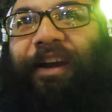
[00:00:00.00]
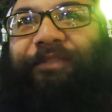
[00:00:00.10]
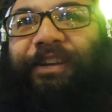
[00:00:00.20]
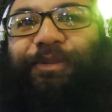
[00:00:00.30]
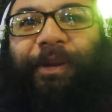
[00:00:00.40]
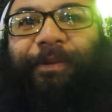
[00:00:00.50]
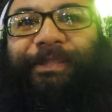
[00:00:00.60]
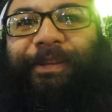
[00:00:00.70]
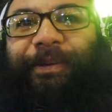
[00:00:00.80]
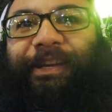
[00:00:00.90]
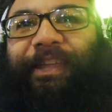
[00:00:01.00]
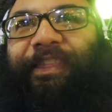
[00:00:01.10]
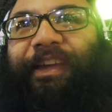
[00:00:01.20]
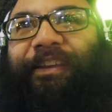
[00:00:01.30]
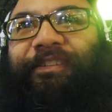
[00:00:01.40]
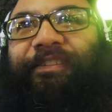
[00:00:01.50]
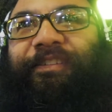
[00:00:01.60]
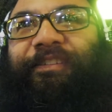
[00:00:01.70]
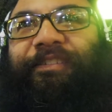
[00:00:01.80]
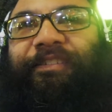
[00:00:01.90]
finished what I was doing, and then,
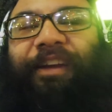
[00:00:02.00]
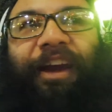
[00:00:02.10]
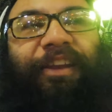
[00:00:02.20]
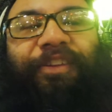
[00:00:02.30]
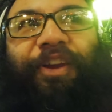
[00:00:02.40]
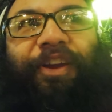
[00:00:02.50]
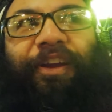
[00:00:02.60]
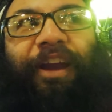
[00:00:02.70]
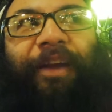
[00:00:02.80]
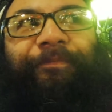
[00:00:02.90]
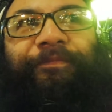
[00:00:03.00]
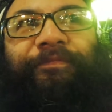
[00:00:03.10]
I don't know,